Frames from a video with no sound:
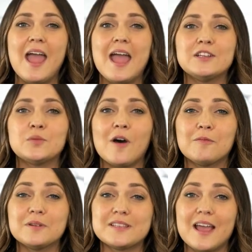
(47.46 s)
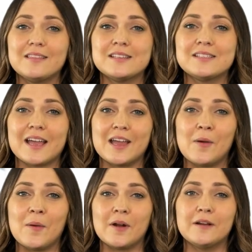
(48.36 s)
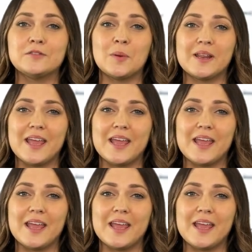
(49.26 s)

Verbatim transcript: and twelve percent in the second quarter of twenty